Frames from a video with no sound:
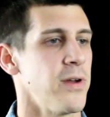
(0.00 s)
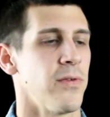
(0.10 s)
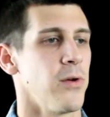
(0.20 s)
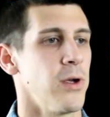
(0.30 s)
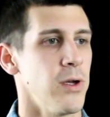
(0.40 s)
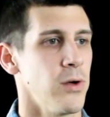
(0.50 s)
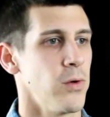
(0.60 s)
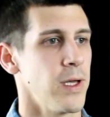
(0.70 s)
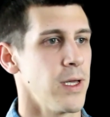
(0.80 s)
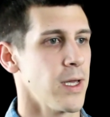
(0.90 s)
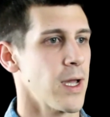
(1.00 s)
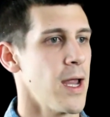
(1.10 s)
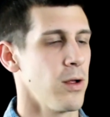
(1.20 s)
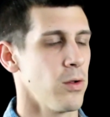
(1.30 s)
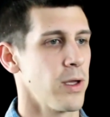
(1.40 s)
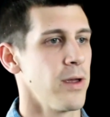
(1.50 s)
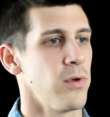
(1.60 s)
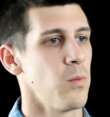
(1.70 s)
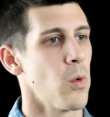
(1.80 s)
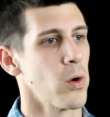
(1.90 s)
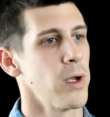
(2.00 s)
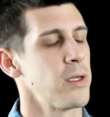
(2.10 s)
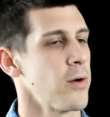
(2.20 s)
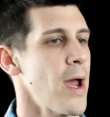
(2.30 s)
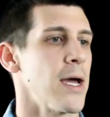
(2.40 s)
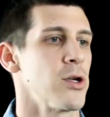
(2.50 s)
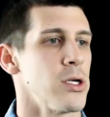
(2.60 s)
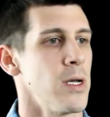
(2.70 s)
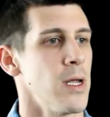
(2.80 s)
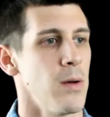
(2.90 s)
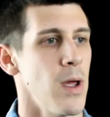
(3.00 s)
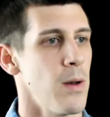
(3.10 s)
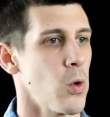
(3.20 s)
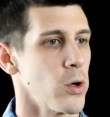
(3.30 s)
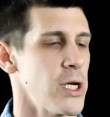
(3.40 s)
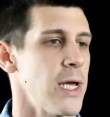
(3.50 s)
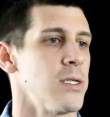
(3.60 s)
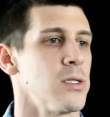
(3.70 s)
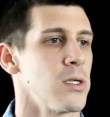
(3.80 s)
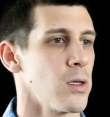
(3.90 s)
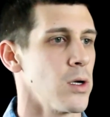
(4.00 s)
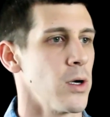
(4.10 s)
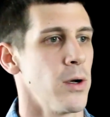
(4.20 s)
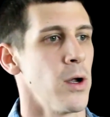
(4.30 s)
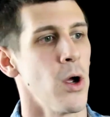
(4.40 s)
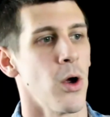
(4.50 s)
fit for you, it kind of will give you more interaction and more chances to learn,